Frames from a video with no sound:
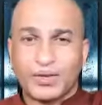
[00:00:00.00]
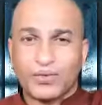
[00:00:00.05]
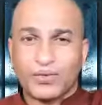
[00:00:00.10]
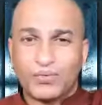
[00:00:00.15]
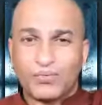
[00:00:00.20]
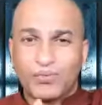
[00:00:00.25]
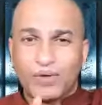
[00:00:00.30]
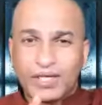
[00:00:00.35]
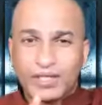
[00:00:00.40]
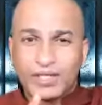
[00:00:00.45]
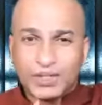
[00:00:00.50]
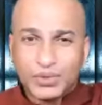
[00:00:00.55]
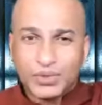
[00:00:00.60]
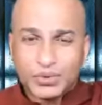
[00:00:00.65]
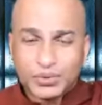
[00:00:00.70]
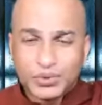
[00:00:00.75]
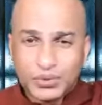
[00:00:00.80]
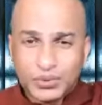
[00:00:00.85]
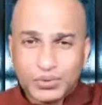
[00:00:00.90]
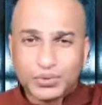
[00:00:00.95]
what
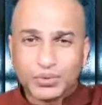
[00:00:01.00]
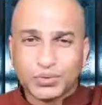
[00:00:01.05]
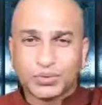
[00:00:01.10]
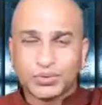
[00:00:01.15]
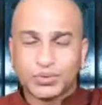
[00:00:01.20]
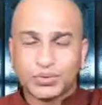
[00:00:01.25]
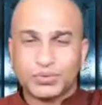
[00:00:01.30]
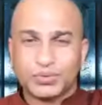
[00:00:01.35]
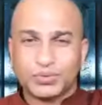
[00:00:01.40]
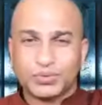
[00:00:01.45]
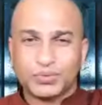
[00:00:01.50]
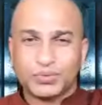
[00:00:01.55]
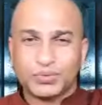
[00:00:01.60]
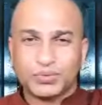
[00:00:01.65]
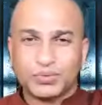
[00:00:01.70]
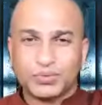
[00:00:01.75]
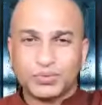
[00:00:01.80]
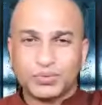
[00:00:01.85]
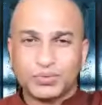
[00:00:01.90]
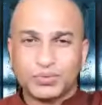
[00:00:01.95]
you do
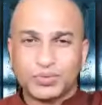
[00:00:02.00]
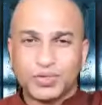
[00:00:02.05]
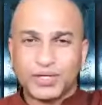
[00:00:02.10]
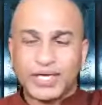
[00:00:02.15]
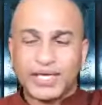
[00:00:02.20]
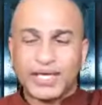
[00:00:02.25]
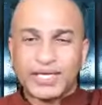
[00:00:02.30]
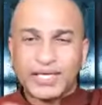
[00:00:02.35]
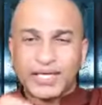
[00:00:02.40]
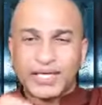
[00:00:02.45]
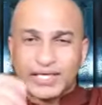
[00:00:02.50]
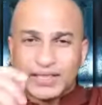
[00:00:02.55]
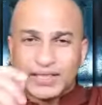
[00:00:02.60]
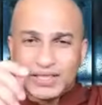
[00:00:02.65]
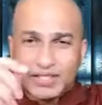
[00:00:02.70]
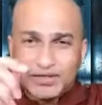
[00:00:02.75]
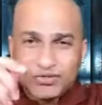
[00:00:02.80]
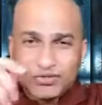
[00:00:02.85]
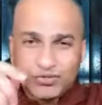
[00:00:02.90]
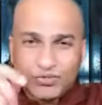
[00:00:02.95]
in
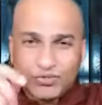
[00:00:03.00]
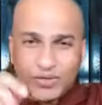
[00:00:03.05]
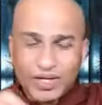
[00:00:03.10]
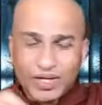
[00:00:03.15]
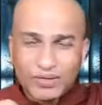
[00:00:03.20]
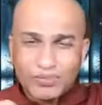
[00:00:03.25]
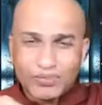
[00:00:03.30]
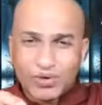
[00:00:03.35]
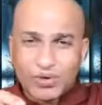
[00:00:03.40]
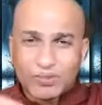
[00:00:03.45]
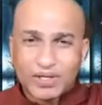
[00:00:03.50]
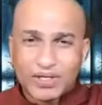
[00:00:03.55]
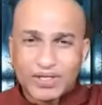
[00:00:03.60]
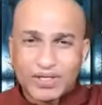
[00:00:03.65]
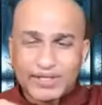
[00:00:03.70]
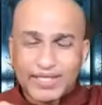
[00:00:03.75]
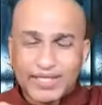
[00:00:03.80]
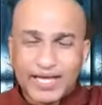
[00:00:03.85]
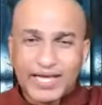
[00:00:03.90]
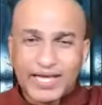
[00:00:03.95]
this very
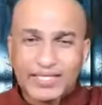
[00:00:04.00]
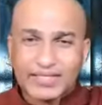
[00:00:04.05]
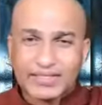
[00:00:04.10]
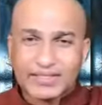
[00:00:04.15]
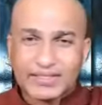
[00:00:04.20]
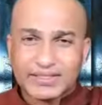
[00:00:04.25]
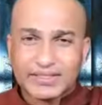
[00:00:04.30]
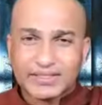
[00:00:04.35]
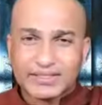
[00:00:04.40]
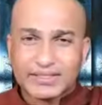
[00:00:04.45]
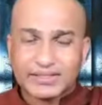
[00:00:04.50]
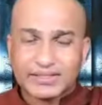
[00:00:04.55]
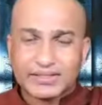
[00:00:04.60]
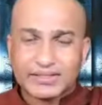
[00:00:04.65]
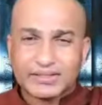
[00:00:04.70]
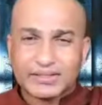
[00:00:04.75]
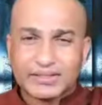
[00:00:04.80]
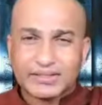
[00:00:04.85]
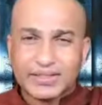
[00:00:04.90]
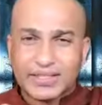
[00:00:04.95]
moment there is
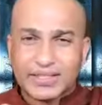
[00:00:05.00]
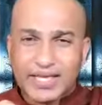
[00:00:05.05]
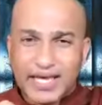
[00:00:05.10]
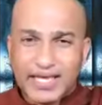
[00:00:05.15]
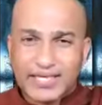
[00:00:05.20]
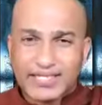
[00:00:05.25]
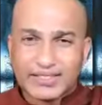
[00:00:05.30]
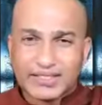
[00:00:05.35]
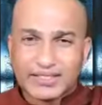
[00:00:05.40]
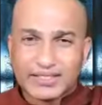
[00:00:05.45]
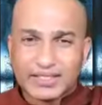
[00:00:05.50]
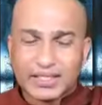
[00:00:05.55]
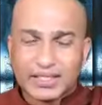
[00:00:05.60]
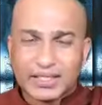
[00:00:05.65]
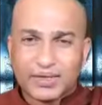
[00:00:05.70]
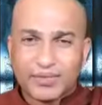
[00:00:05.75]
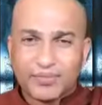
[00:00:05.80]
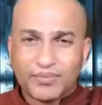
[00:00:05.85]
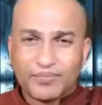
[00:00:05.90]
there is a,